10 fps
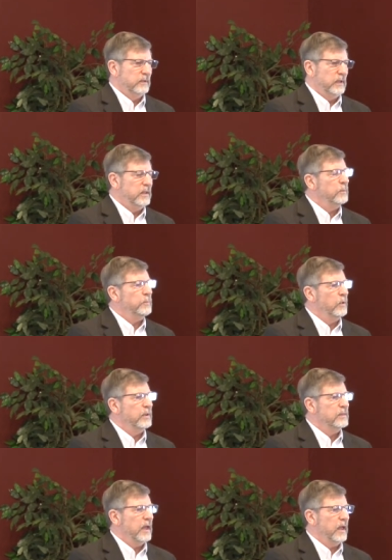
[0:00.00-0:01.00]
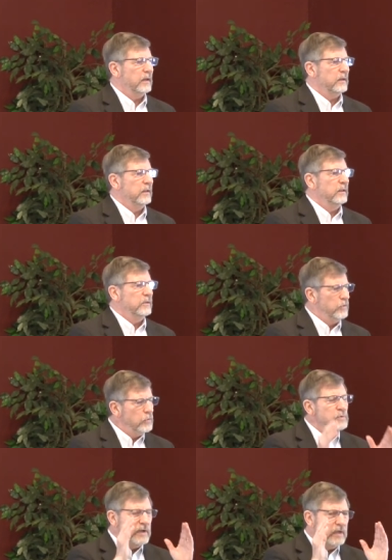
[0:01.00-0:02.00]
In the point that
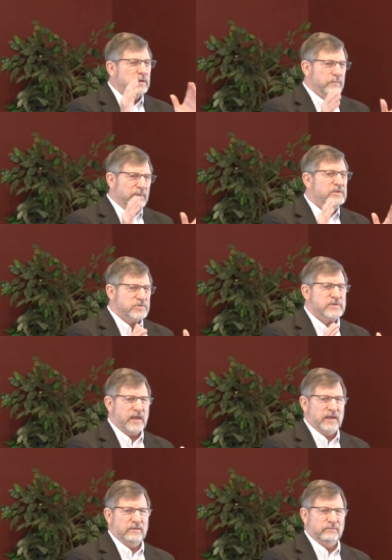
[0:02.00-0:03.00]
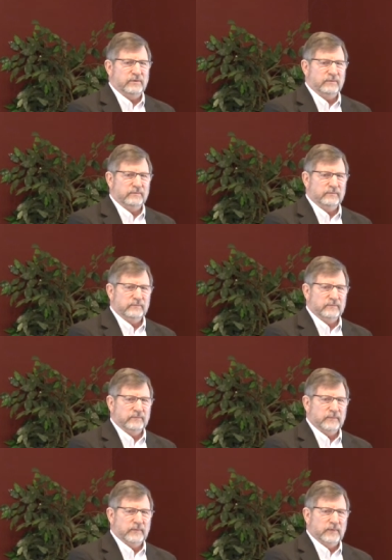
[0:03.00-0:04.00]
you need to be saved.
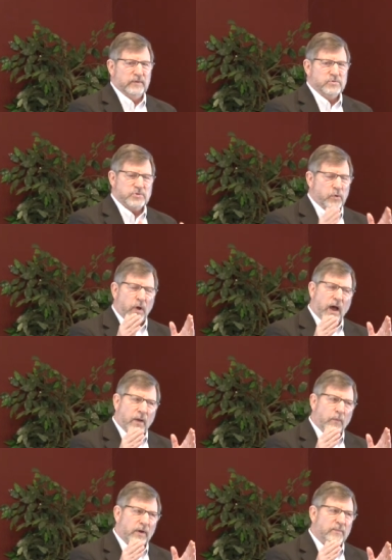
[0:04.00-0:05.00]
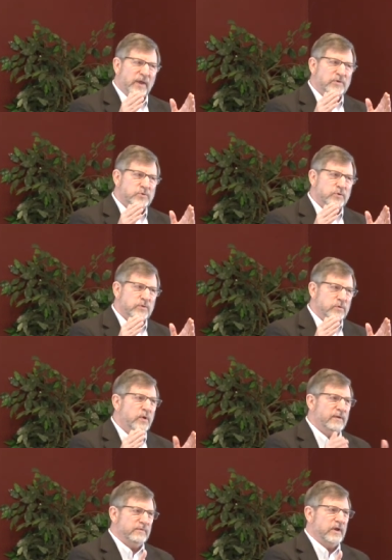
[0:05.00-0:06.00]
So I want to make sure that
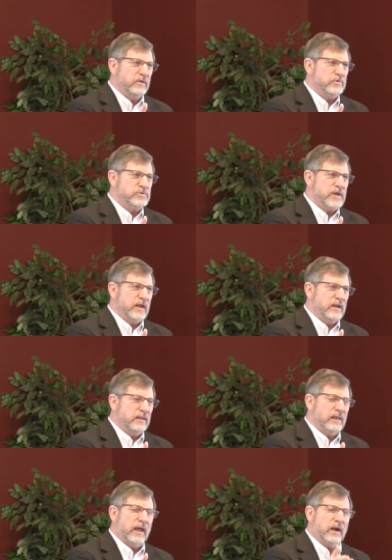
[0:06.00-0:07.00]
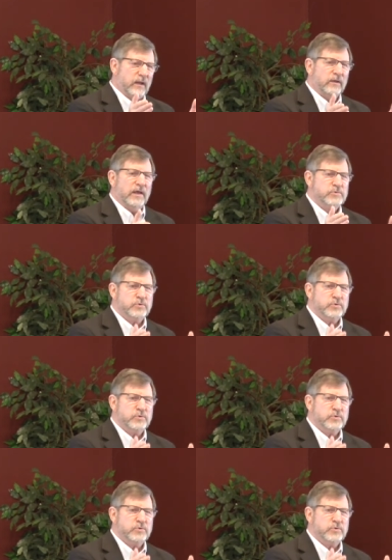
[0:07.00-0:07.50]
you have an understanding that unless